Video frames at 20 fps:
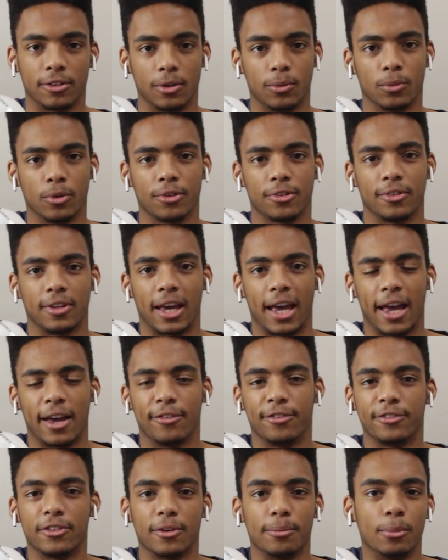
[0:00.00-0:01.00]
It wasn't
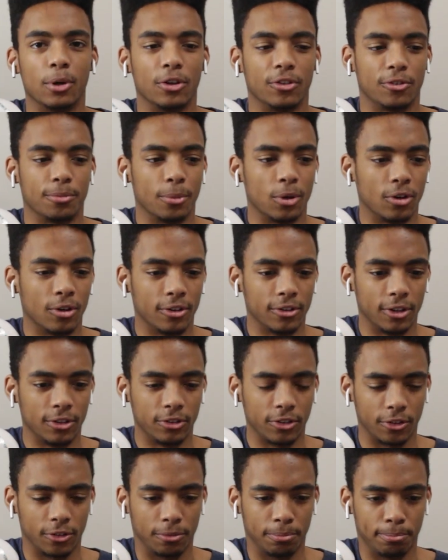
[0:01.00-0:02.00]
after much more than
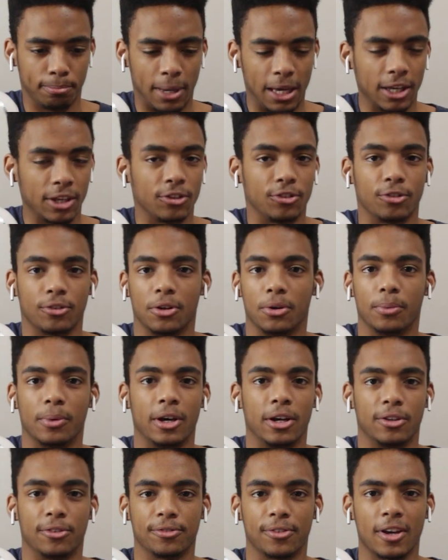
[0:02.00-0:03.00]
just making sure it
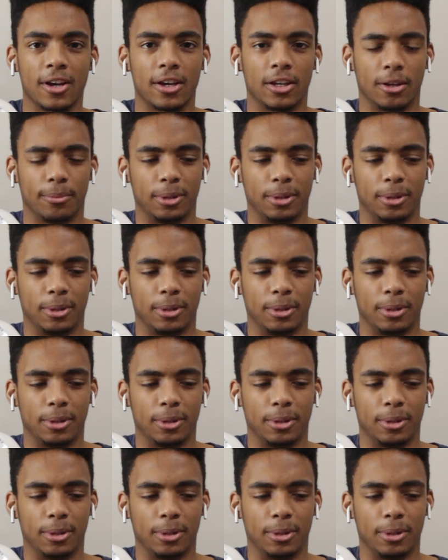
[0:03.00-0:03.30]
worked fine.